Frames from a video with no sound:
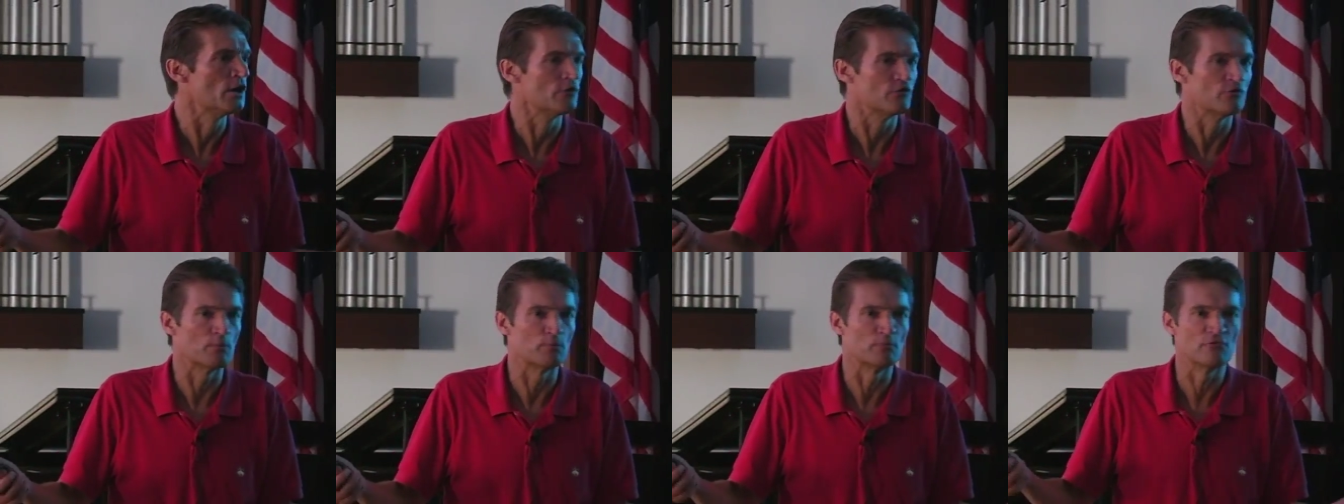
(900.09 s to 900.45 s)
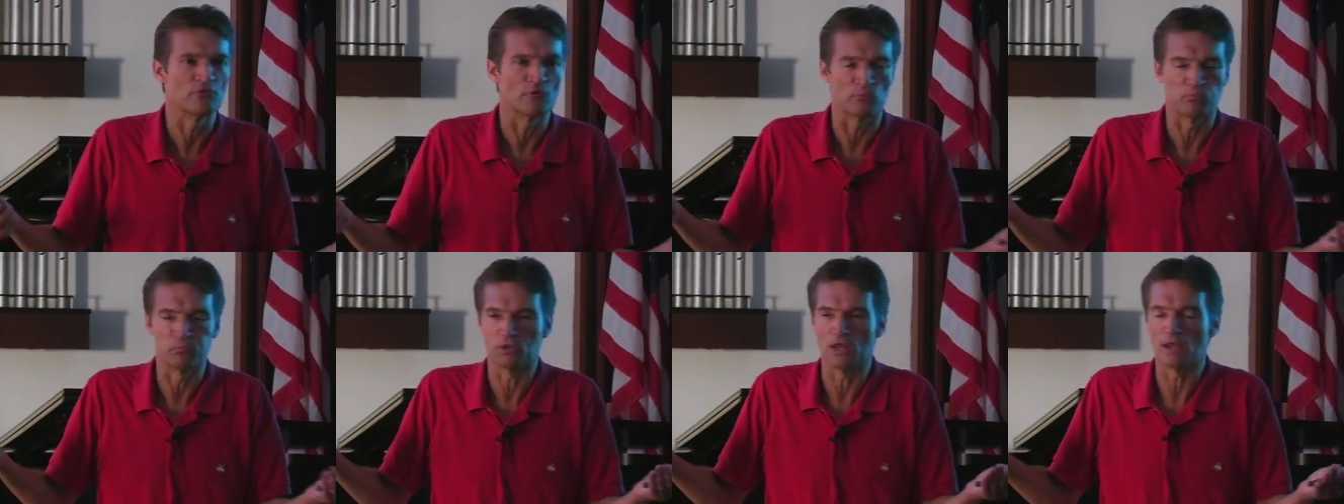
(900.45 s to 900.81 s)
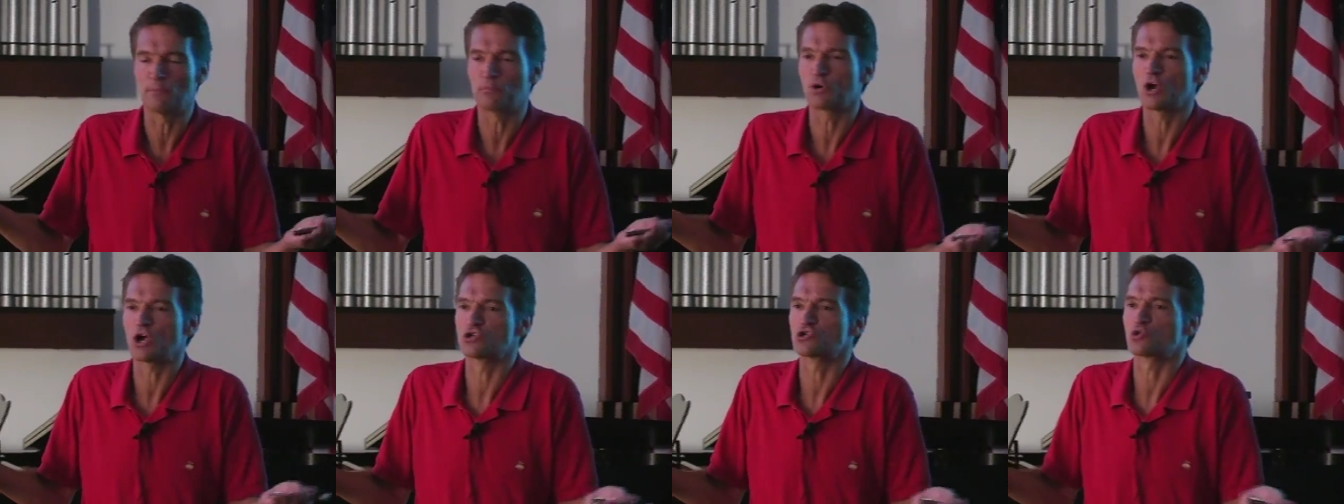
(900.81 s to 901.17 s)
the
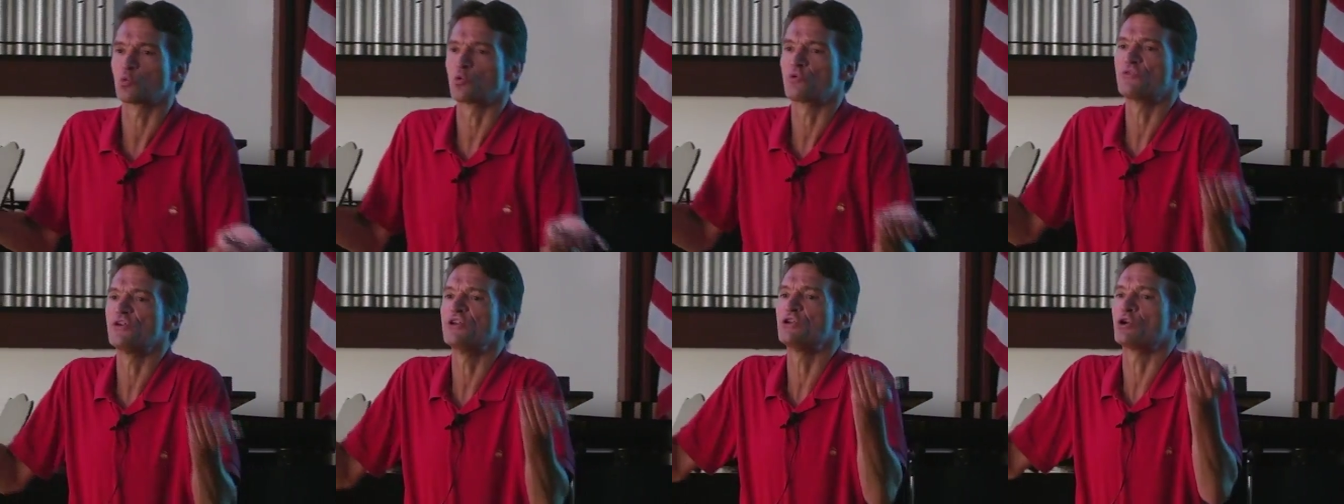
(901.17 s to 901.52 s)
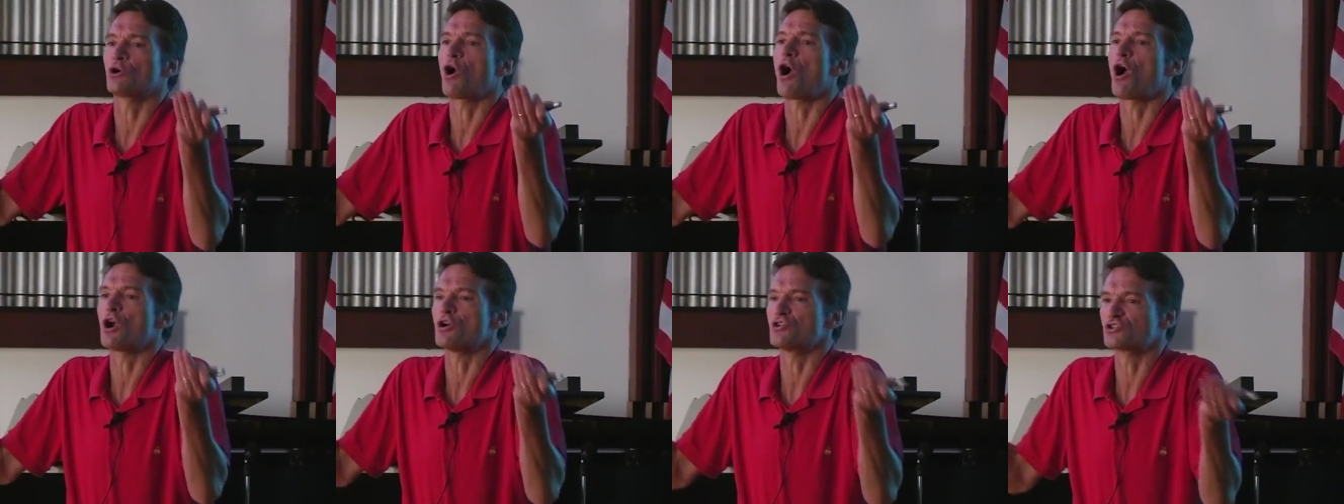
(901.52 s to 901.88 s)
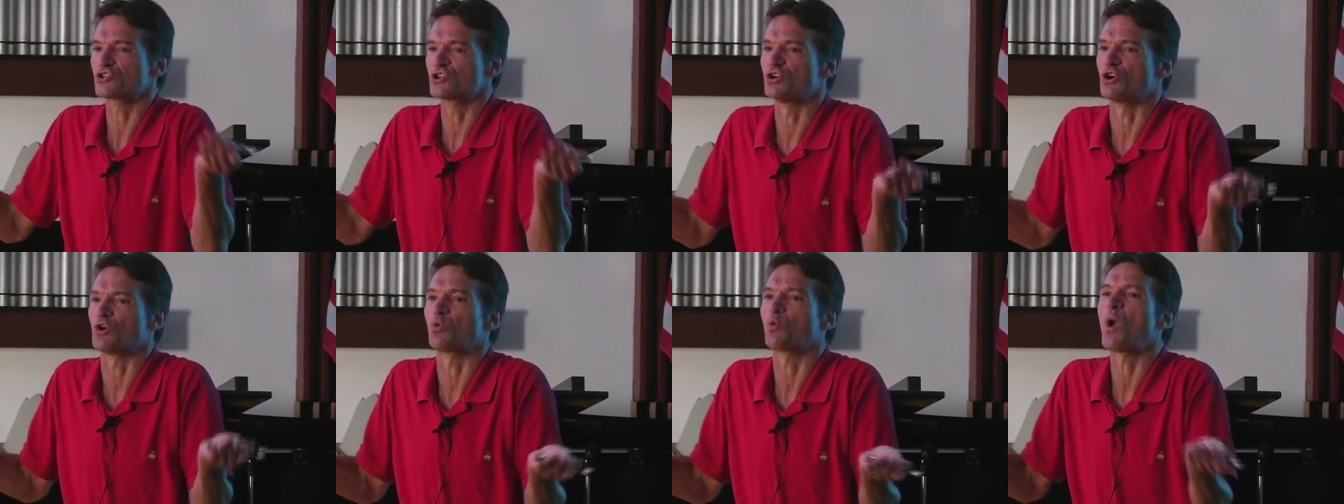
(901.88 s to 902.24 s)
blood pressure within your heart's
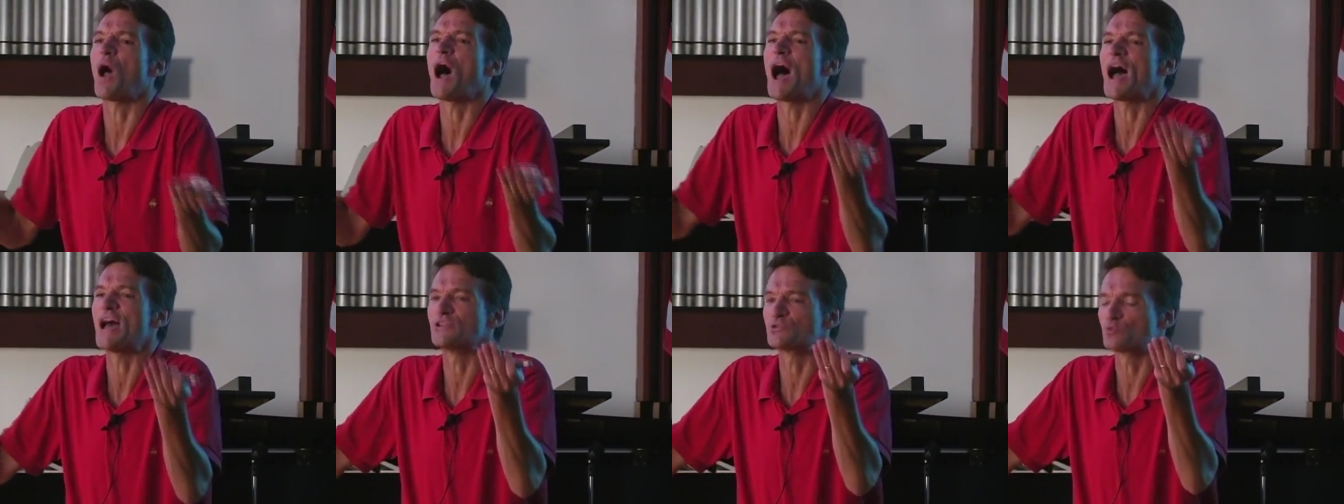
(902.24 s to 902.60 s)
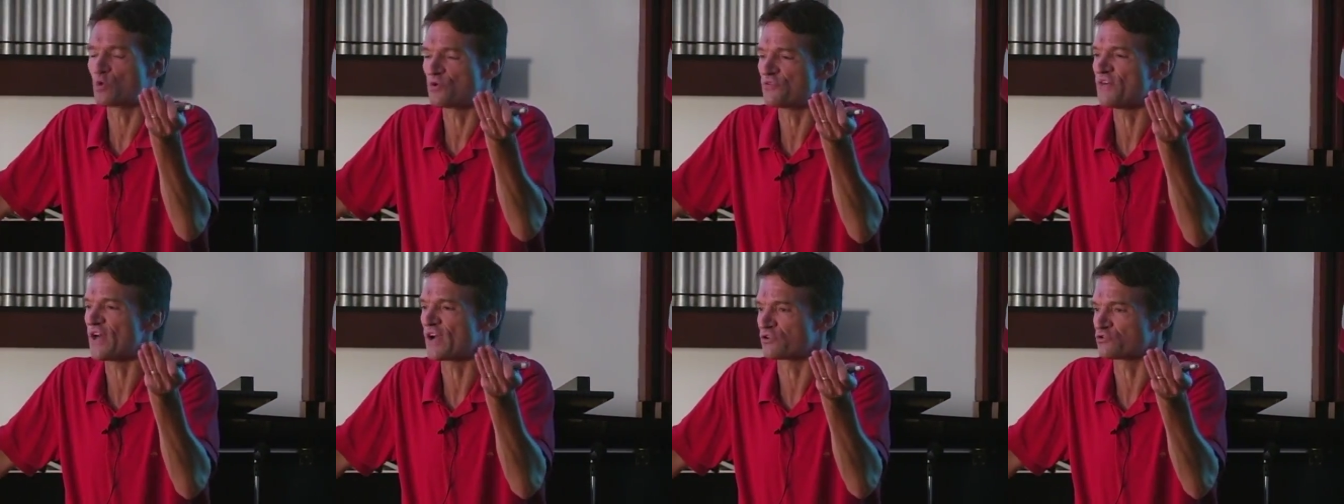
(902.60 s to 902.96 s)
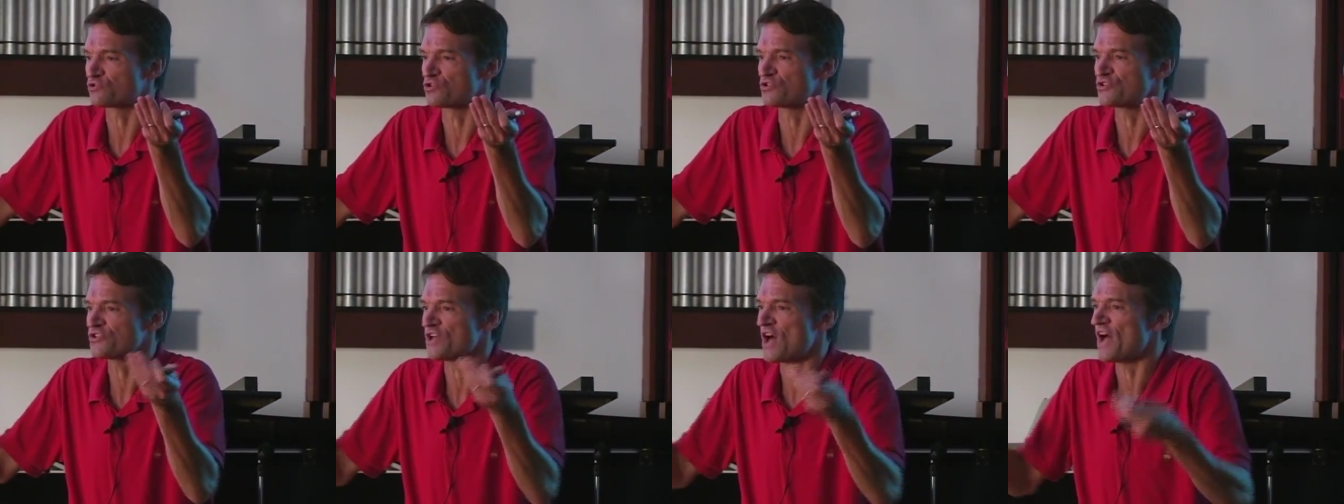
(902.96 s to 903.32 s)
going to rise with
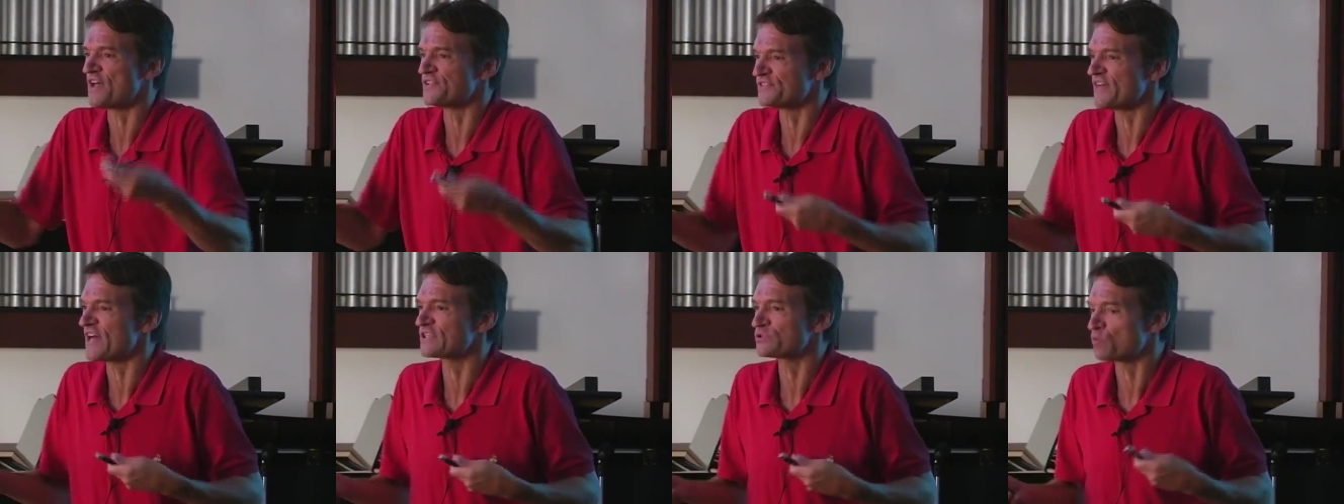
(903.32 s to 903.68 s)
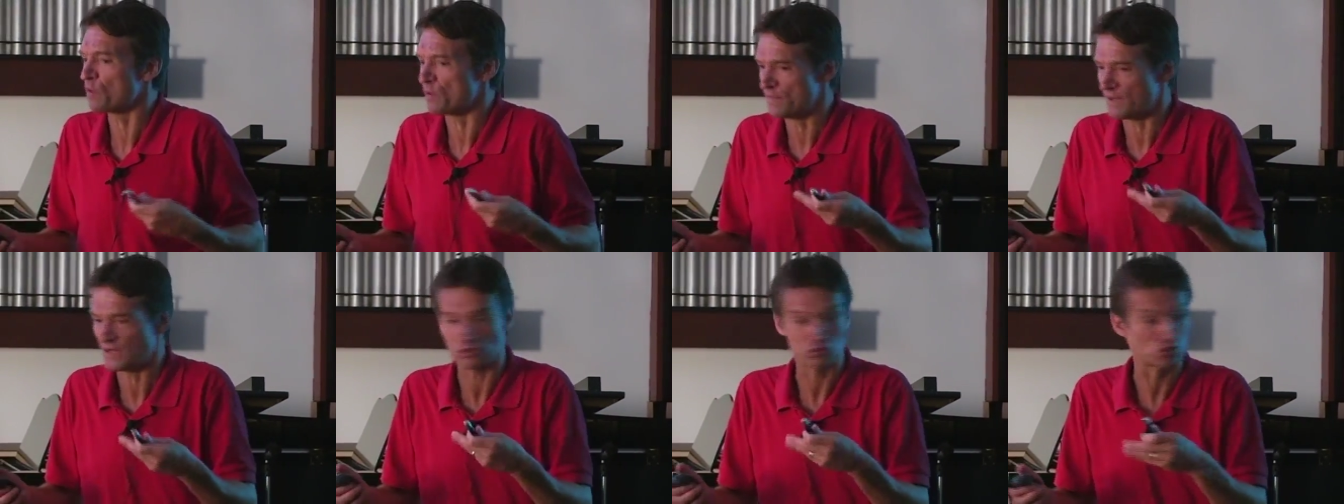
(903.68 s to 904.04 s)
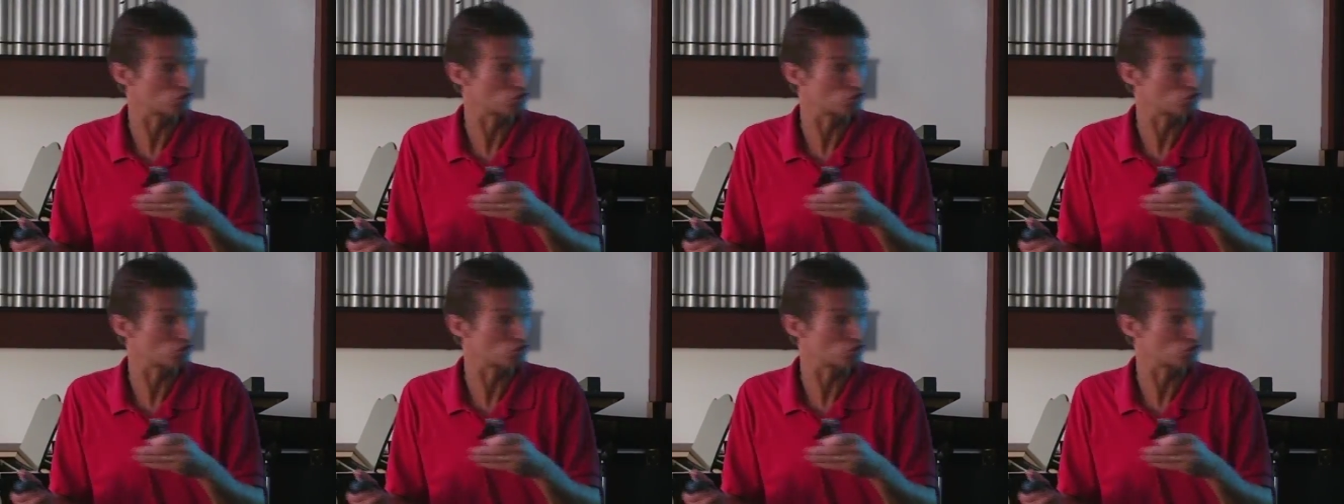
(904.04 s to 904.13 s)
exercise. That's what makes